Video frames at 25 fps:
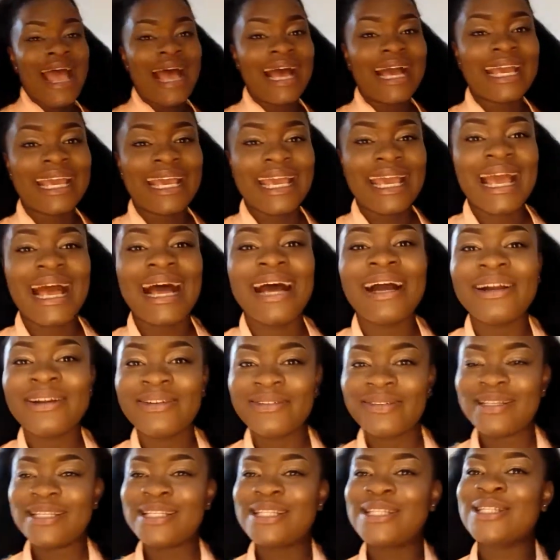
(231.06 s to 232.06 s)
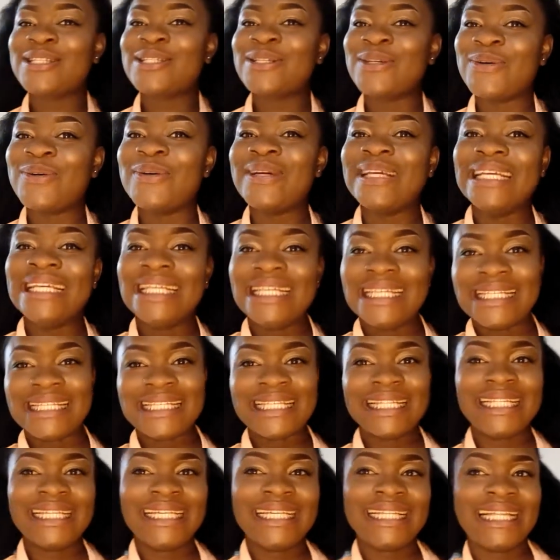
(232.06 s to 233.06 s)
I get angry so
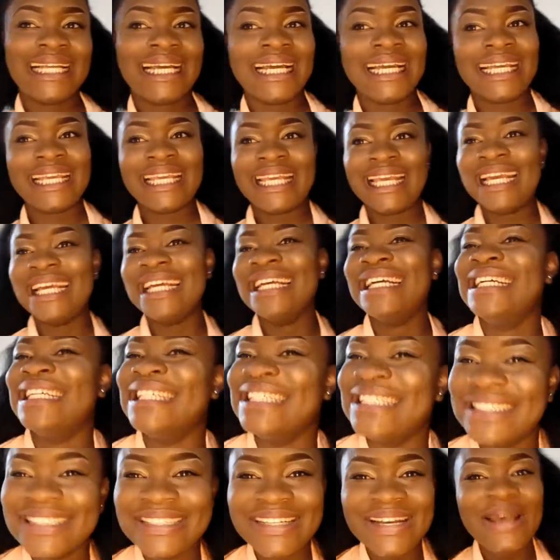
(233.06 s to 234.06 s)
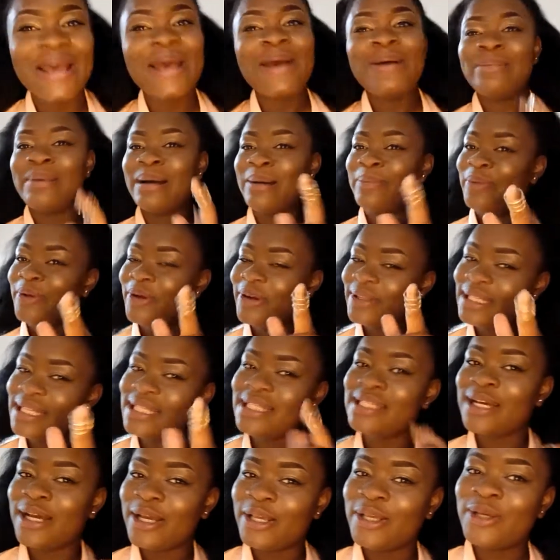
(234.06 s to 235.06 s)
easily. Like, but I'm not
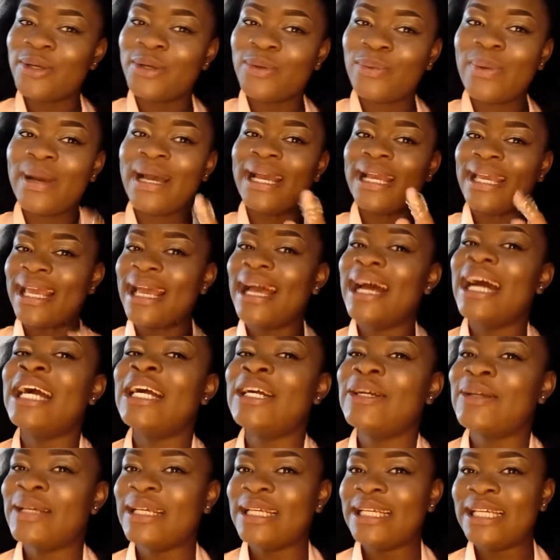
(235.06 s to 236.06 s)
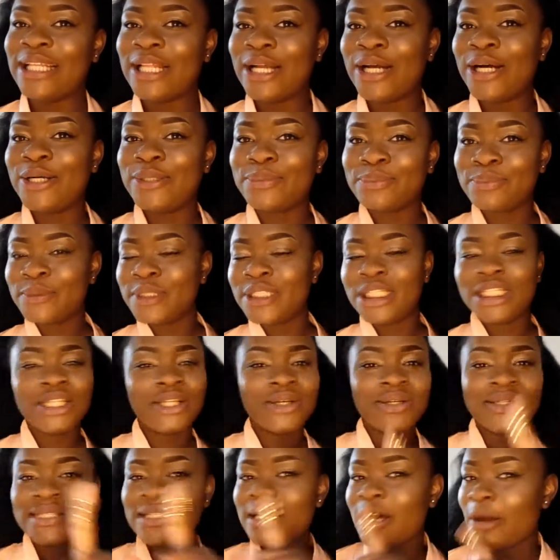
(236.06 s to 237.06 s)
gonna tell you why I get angry, you know.
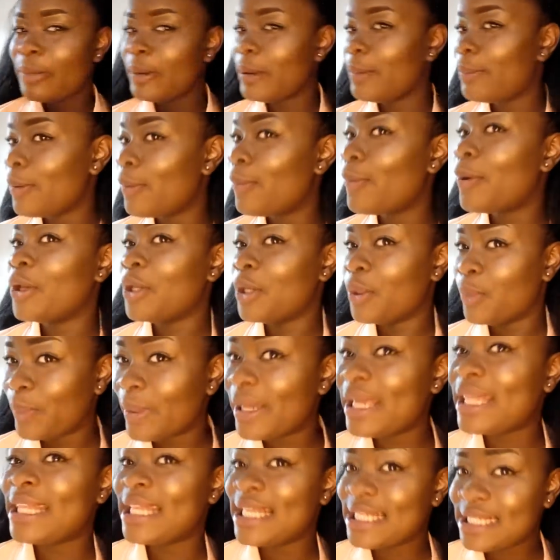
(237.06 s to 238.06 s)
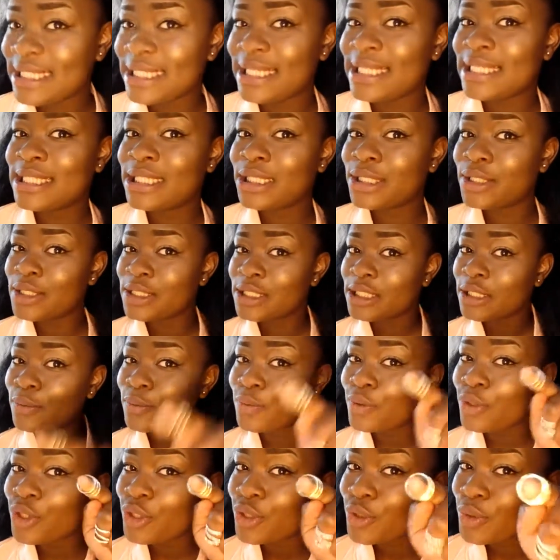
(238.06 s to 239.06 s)
Don't tell people what your weakness is, because they
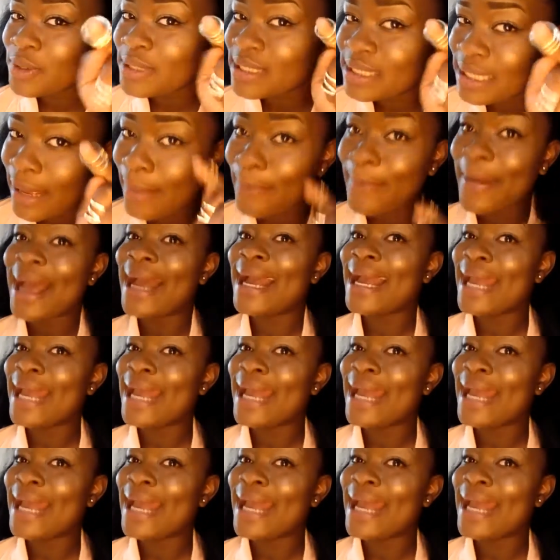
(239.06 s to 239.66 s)
will use them